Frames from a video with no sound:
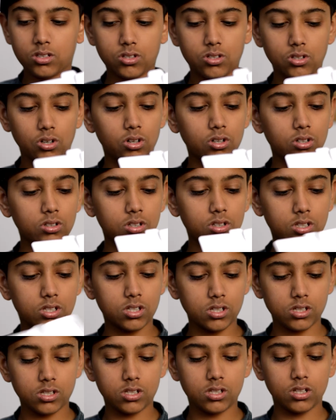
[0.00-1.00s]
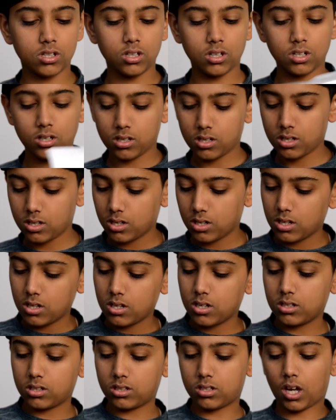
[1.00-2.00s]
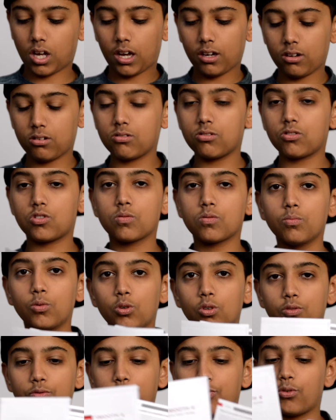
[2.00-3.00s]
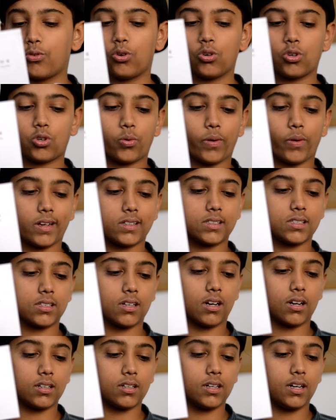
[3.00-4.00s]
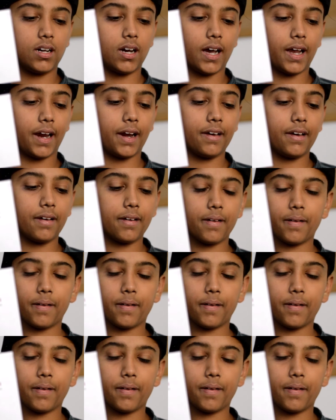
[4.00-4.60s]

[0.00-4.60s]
So this is the Zhiyun Smooth 4 Quick Start Guide.